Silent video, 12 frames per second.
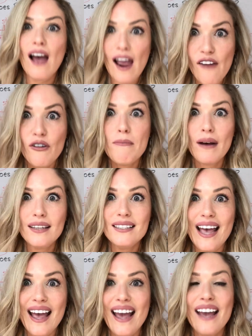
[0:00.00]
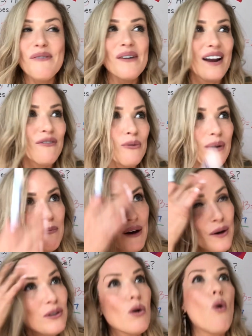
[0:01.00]
every Monday whenever we
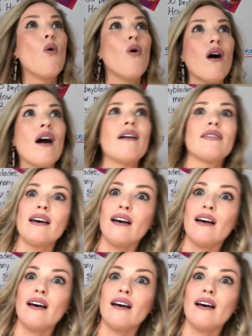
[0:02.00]
post, or